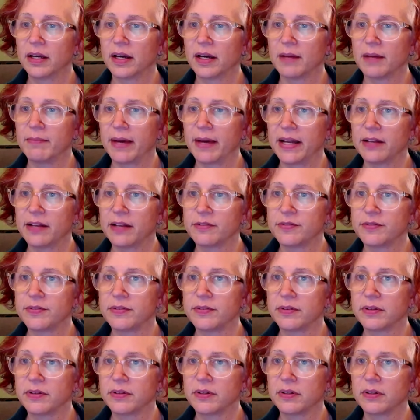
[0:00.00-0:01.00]
I might have.
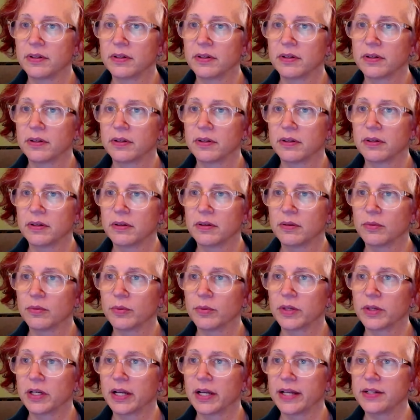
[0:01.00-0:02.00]

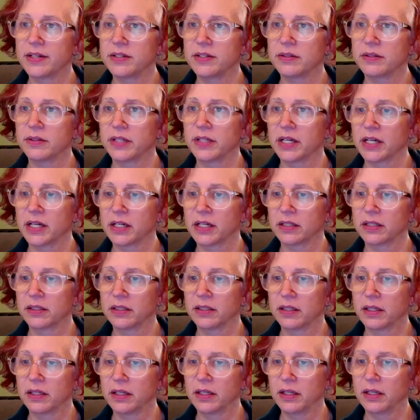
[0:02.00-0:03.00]
What did I do here?
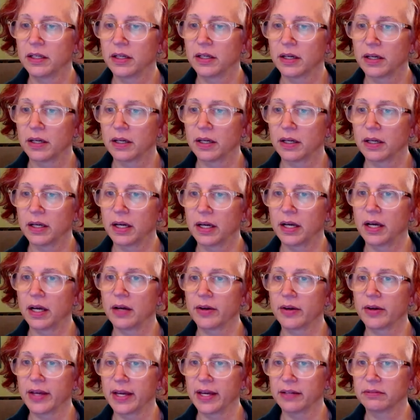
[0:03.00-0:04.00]
Uh,
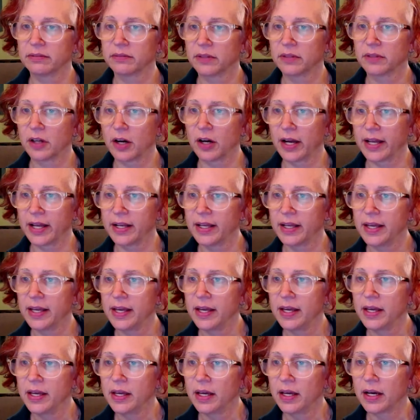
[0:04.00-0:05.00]
okay. All right.
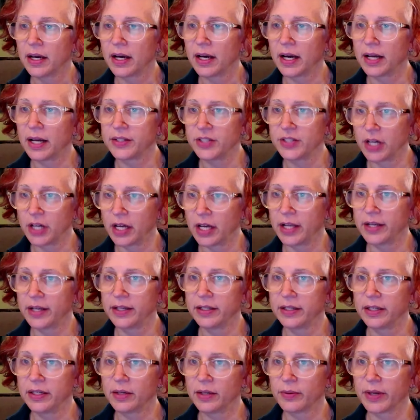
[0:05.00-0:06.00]
Uh, done.
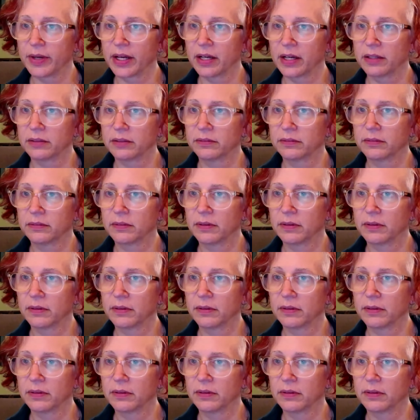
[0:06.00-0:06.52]
Here we go.